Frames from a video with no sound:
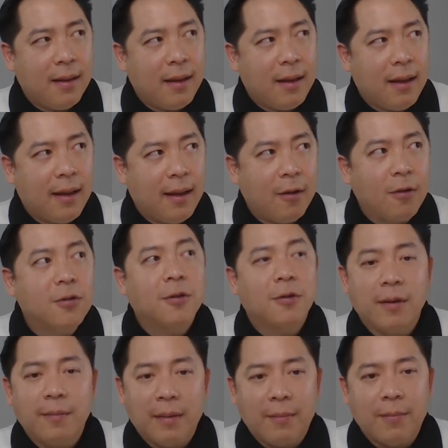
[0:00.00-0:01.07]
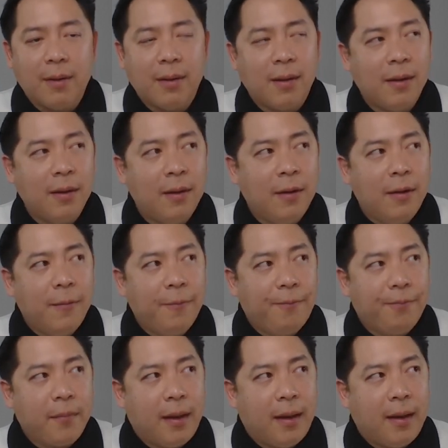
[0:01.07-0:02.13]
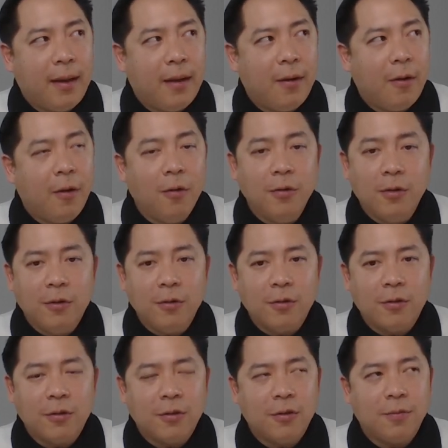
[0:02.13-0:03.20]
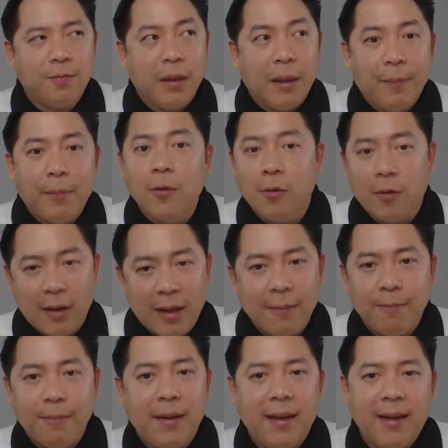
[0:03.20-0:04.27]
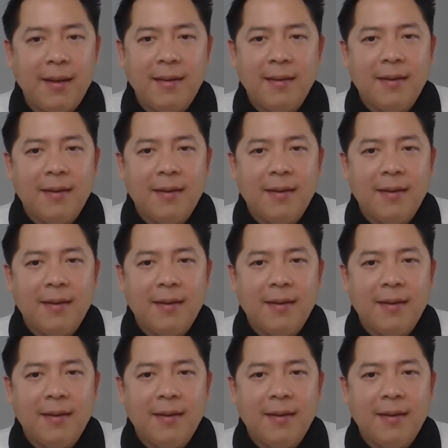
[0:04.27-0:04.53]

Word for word: I also remember uh, all those people who helped me,